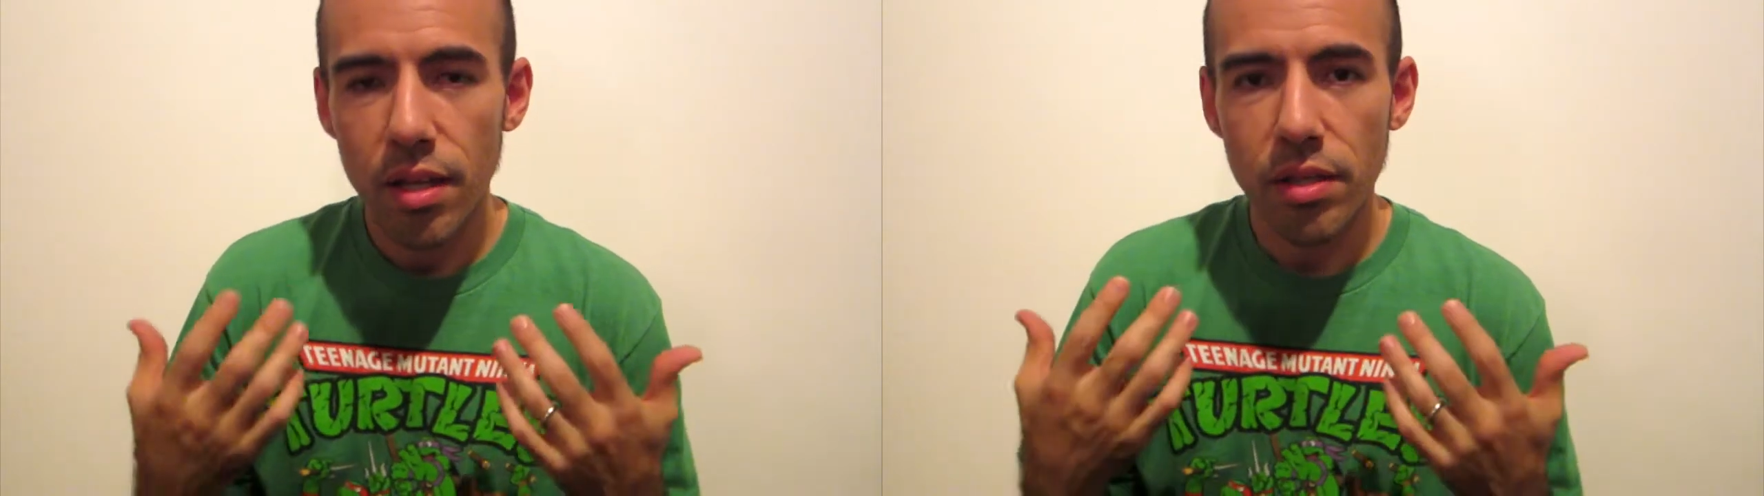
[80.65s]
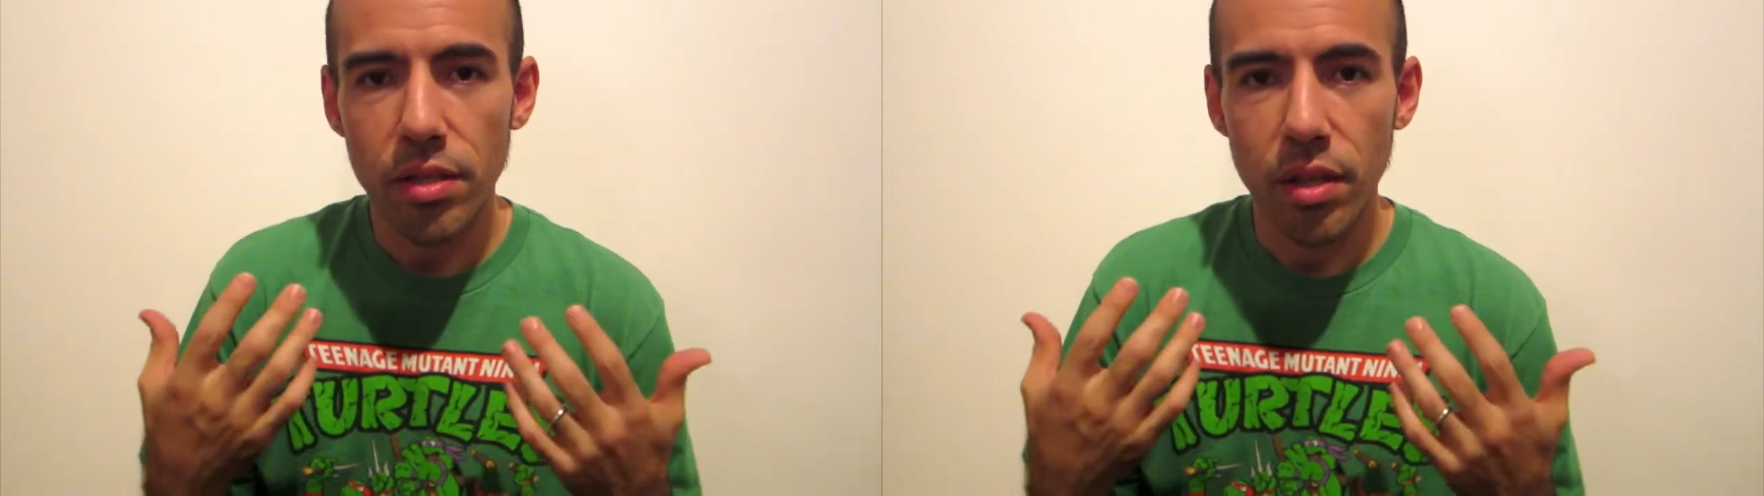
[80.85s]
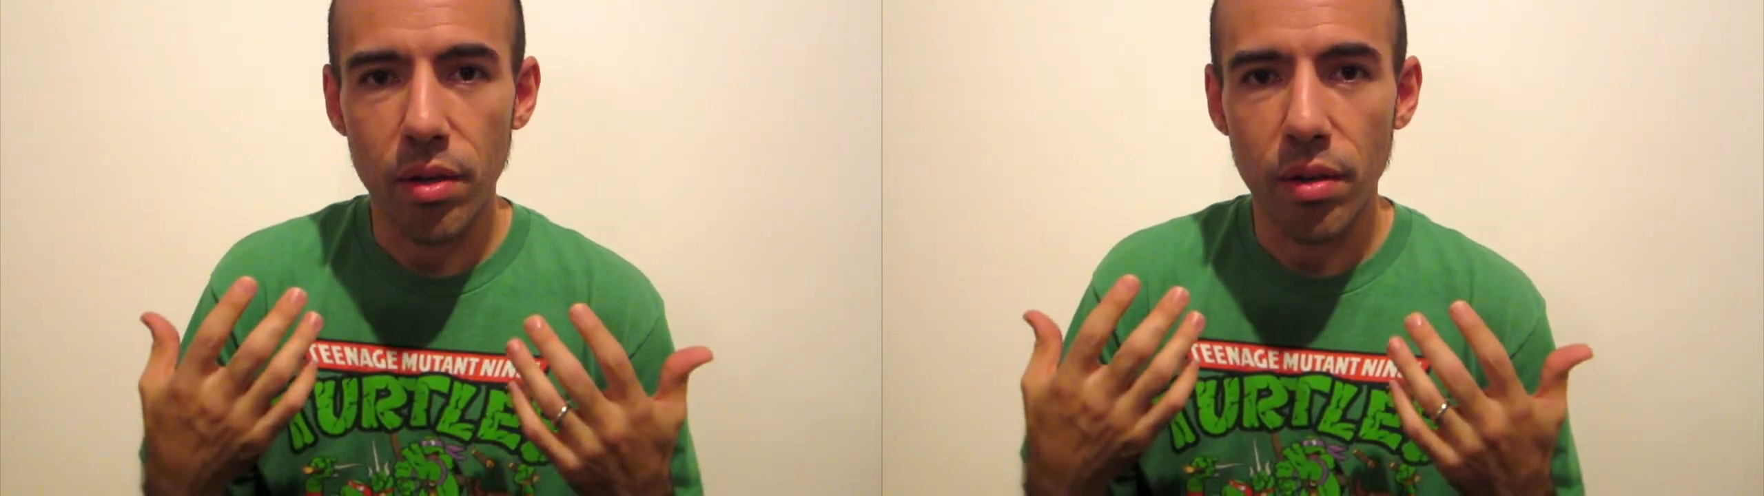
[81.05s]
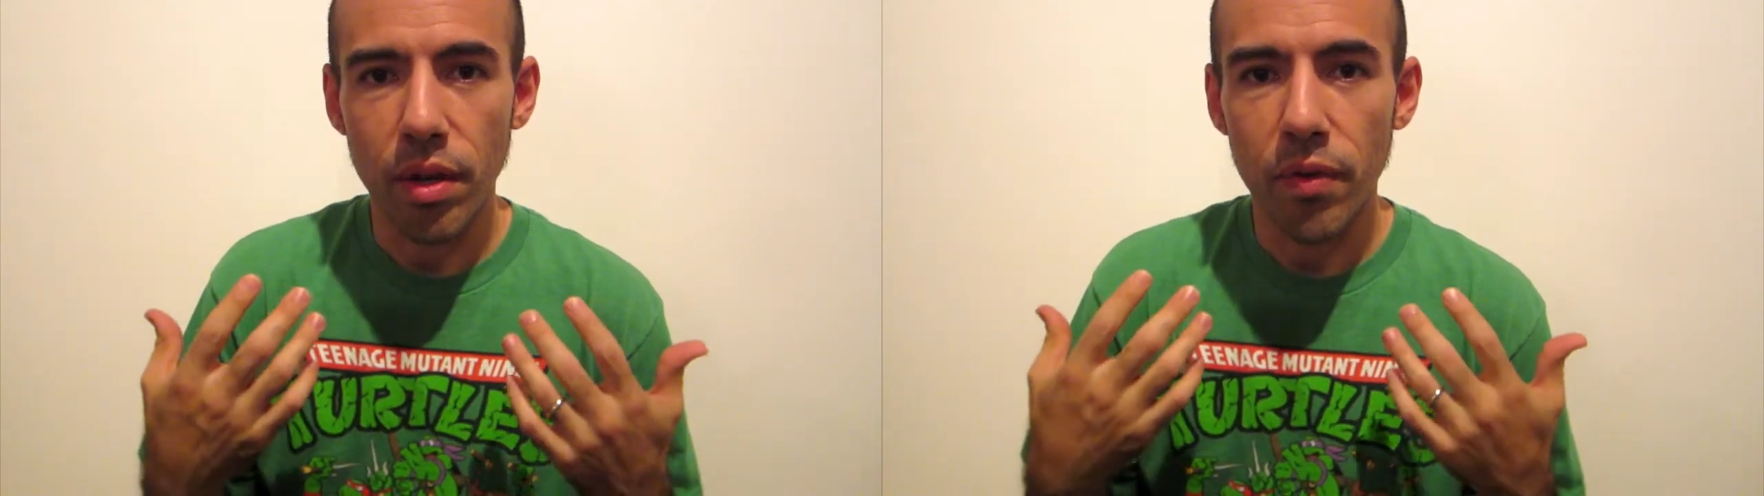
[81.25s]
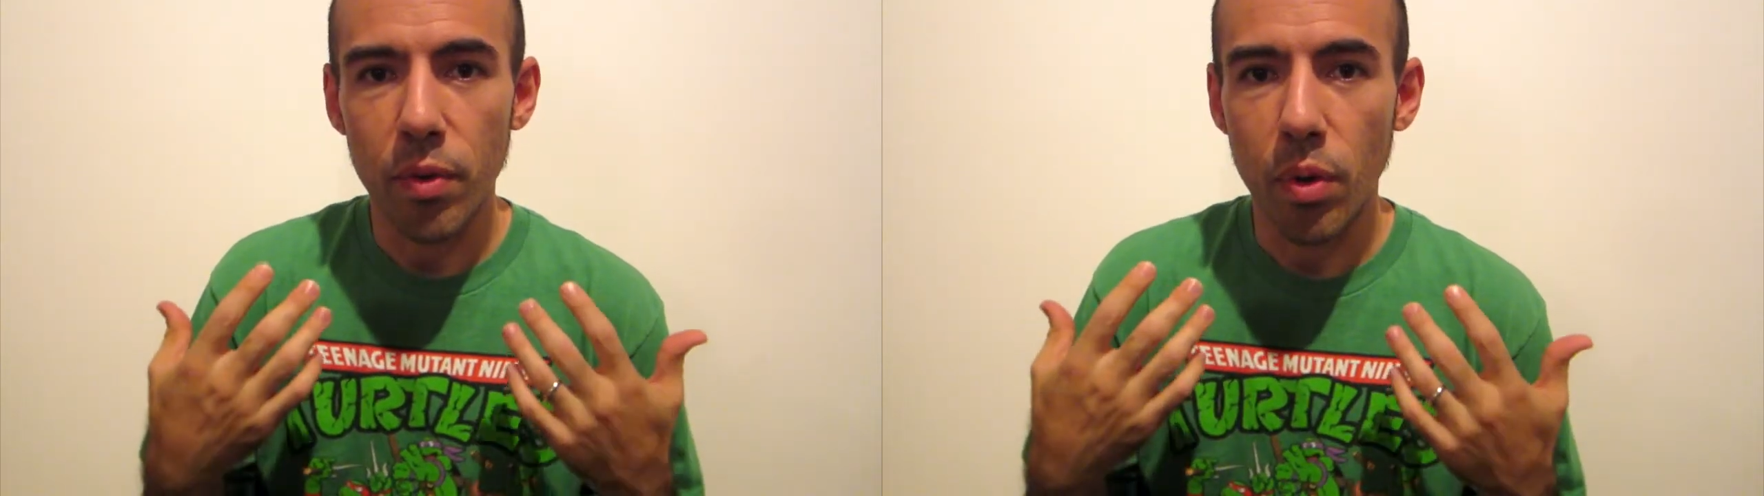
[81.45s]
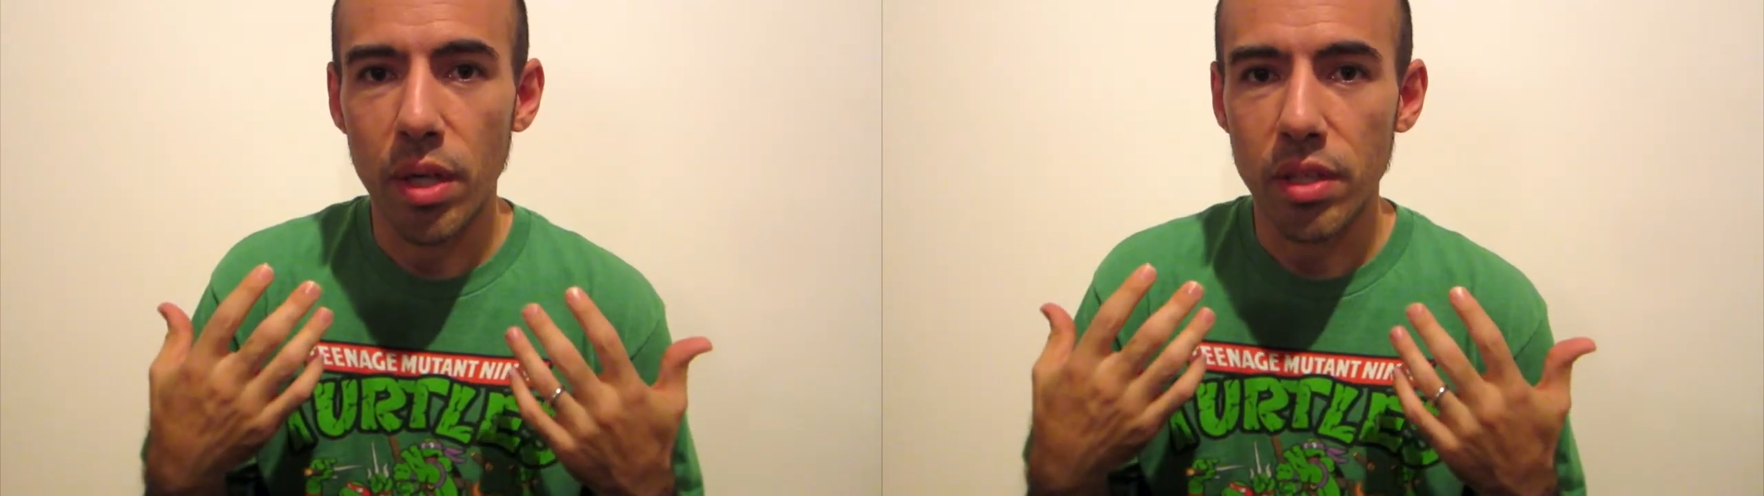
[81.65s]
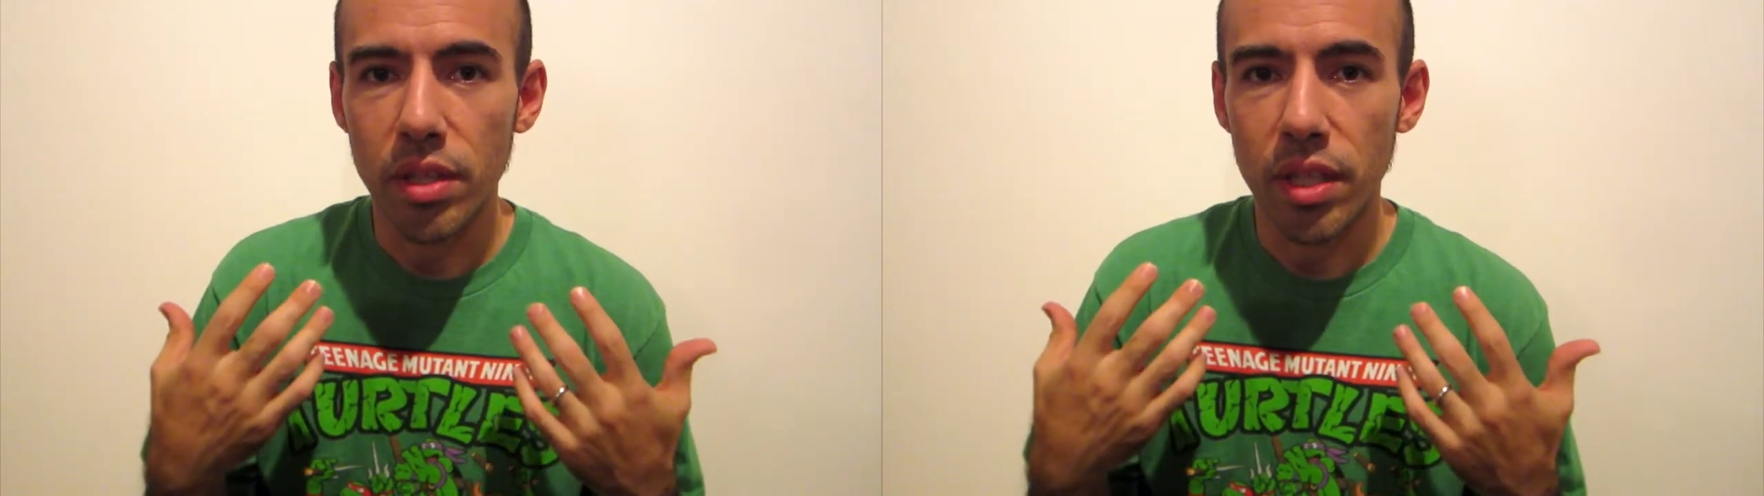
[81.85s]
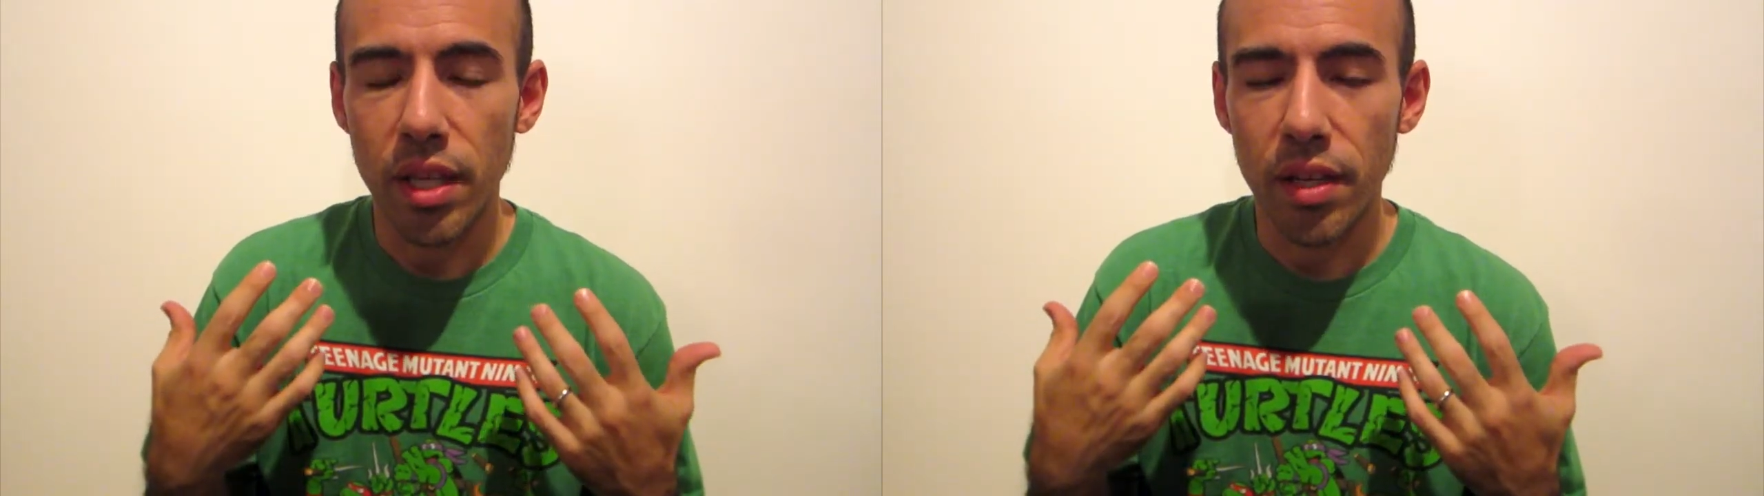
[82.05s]
So if you want
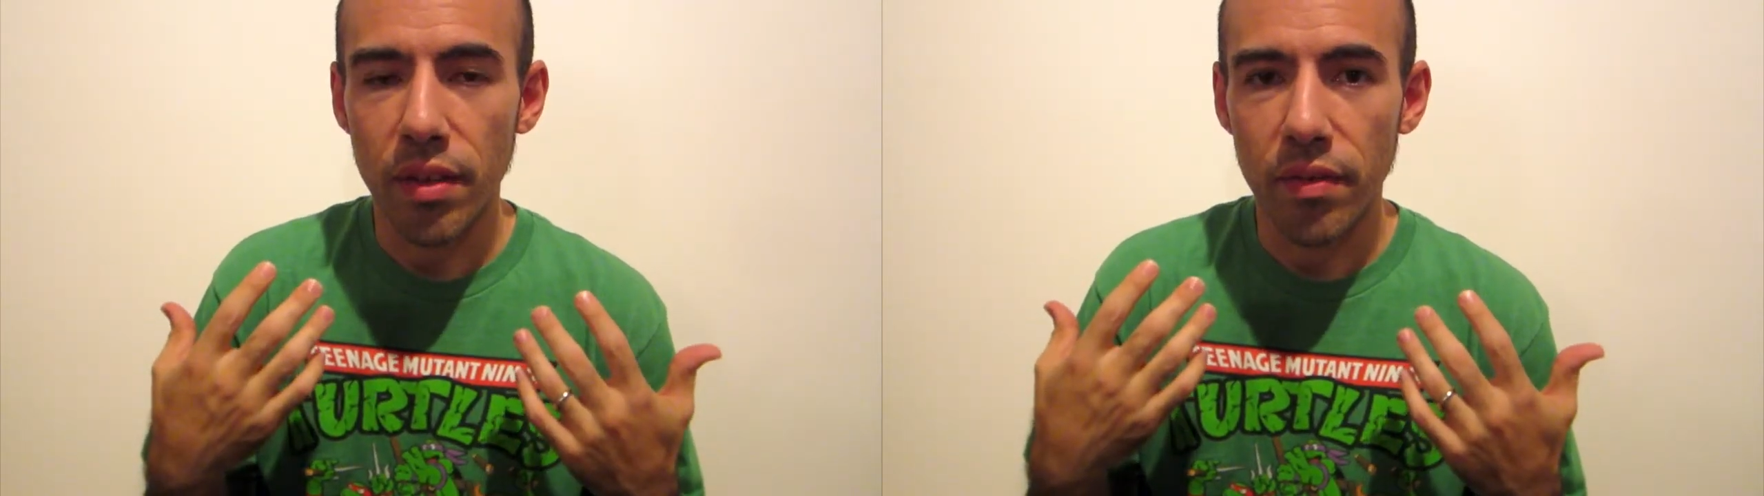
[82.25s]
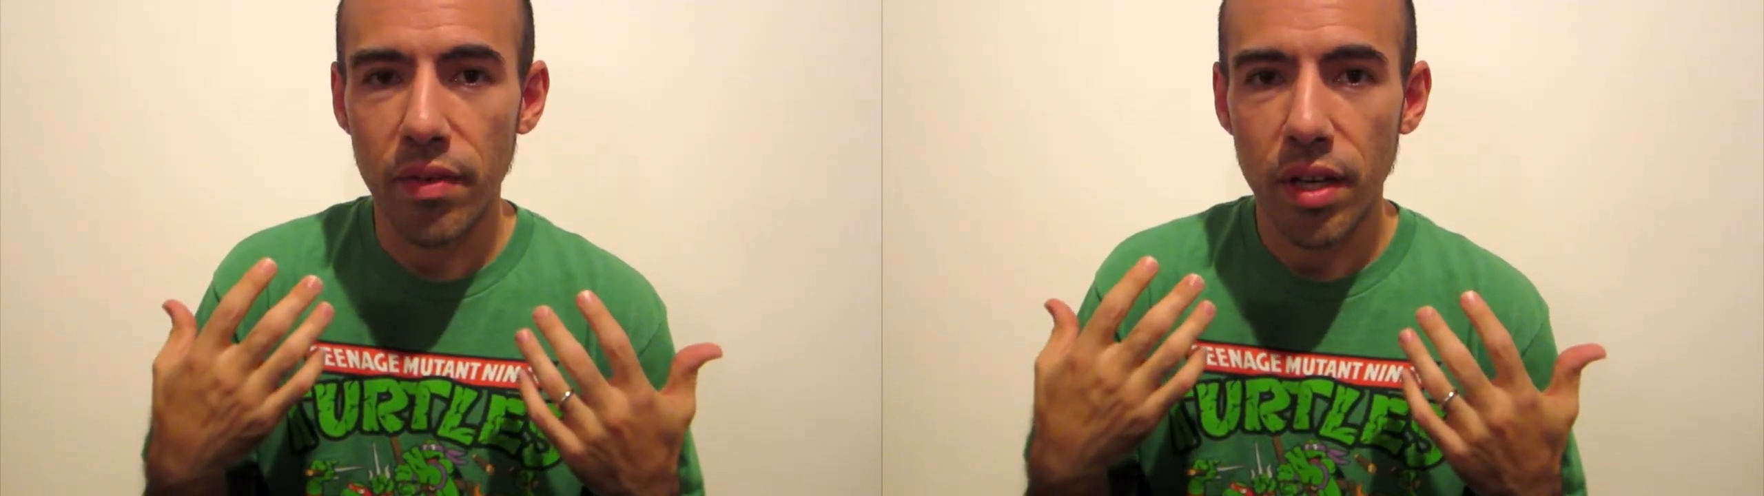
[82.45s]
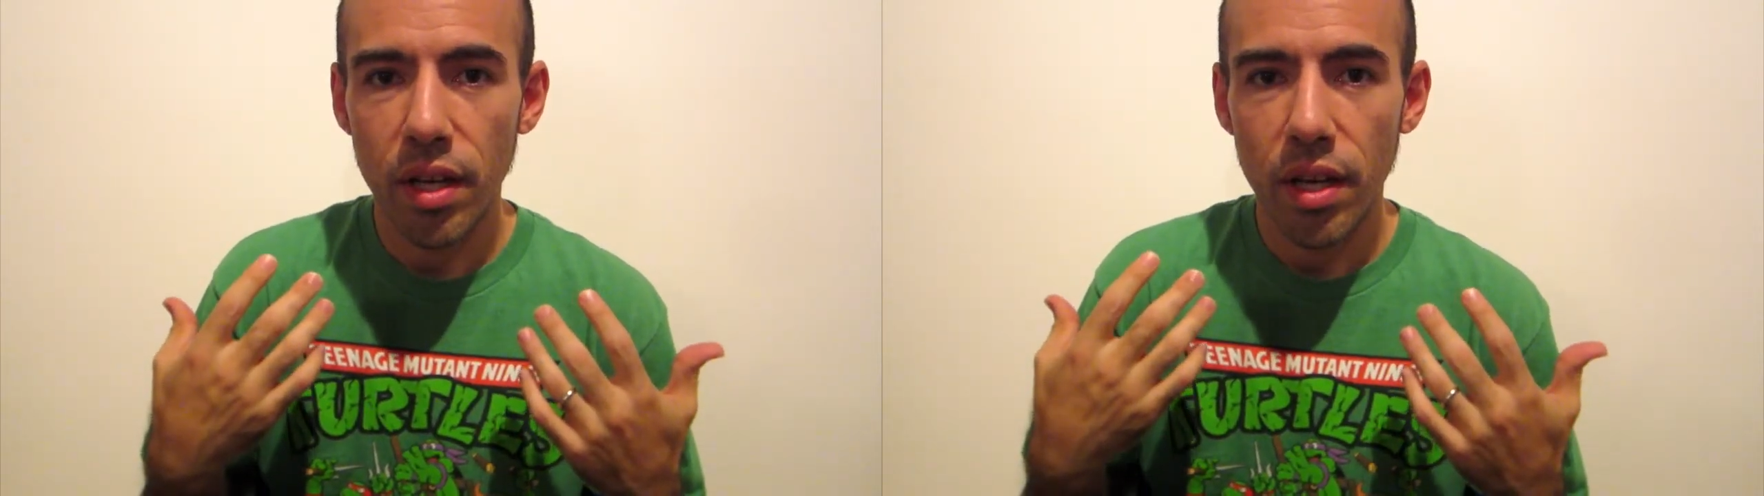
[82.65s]
to give